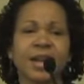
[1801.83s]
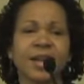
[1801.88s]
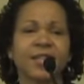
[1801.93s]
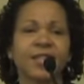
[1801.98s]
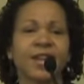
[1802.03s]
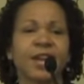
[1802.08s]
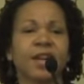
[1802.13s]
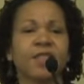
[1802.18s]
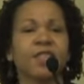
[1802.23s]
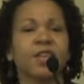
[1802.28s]
they
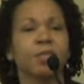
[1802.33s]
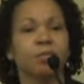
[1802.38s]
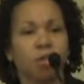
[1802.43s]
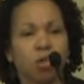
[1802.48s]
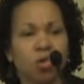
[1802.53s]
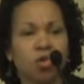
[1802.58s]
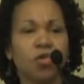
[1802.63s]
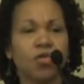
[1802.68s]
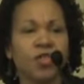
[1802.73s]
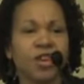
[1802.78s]
say if you
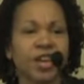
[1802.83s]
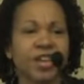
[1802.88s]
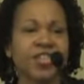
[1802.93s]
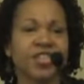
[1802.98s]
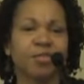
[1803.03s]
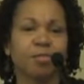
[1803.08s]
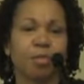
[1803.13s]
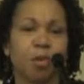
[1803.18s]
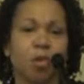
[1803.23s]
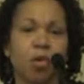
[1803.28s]
move, you get
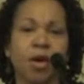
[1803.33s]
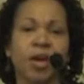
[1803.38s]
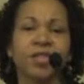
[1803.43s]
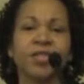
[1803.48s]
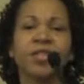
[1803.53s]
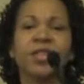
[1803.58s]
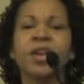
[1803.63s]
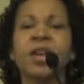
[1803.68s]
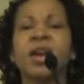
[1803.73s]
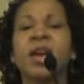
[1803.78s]
some
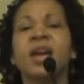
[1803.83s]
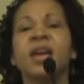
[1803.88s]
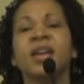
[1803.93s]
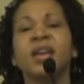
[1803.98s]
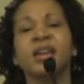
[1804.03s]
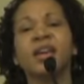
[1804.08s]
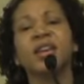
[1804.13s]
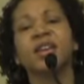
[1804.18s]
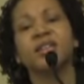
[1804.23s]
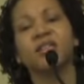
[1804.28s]
points.
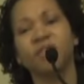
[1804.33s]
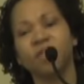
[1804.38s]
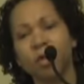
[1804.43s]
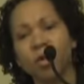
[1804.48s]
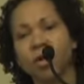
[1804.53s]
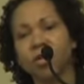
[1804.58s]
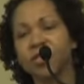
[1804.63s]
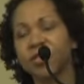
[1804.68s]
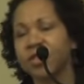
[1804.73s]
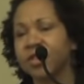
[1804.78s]
You get
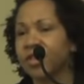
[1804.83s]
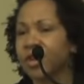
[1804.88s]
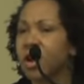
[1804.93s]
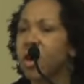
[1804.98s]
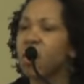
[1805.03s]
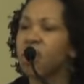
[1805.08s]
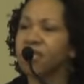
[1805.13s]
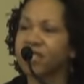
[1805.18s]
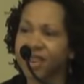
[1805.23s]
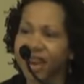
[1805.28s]
divorced, the
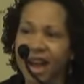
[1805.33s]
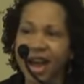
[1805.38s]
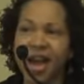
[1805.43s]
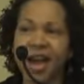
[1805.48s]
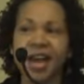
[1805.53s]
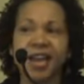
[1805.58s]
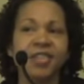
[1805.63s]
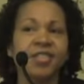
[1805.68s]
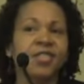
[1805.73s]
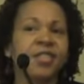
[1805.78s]
dog
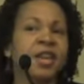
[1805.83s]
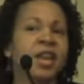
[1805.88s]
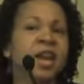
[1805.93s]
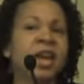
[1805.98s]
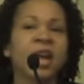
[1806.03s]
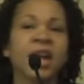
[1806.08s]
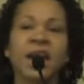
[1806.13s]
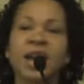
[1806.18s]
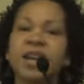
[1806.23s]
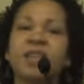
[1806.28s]
dies,
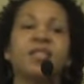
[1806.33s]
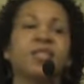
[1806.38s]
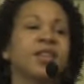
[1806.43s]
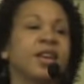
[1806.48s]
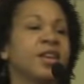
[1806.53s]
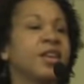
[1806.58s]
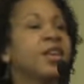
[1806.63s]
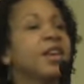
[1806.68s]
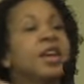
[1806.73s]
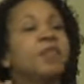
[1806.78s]

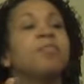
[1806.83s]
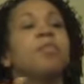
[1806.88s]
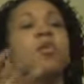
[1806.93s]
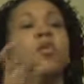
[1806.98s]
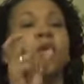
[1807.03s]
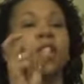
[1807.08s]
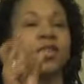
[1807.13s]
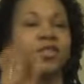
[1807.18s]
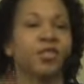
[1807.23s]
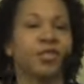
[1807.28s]
anything, you get
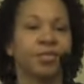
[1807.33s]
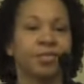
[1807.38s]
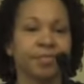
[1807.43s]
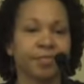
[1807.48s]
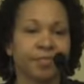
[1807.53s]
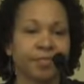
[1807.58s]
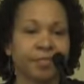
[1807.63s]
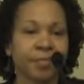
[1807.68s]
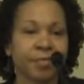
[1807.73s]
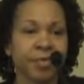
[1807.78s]
points.
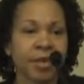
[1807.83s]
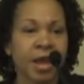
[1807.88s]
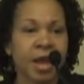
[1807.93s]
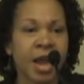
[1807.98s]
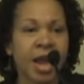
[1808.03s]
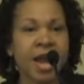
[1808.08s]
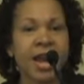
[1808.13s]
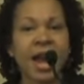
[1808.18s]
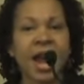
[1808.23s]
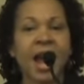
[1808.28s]

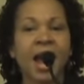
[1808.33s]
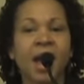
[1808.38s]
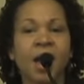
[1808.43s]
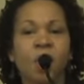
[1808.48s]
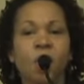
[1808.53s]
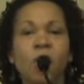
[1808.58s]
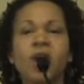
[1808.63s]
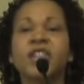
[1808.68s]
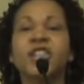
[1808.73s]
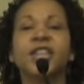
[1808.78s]

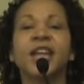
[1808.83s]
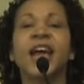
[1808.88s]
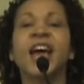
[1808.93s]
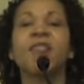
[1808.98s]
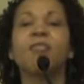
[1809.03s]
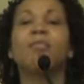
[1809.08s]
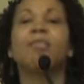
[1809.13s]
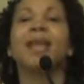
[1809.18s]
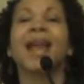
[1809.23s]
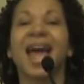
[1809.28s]
And we should
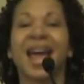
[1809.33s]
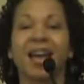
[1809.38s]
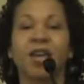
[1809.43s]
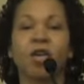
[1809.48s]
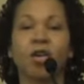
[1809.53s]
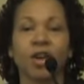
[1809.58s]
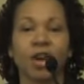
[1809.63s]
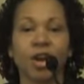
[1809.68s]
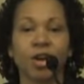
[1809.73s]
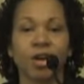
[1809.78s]
have black
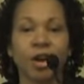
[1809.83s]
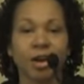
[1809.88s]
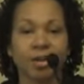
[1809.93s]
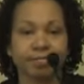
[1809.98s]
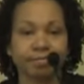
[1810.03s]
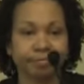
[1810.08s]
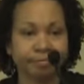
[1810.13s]
on there, huh?